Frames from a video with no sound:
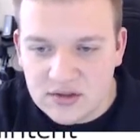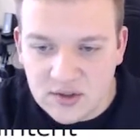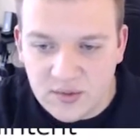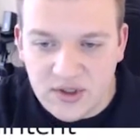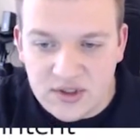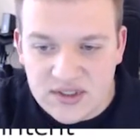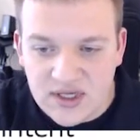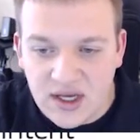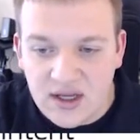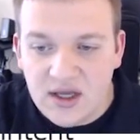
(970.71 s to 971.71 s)
So we could
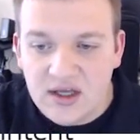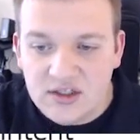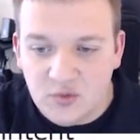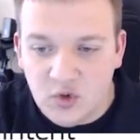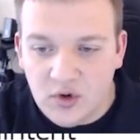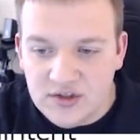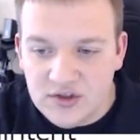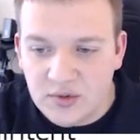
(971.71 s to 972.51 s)
say deploy to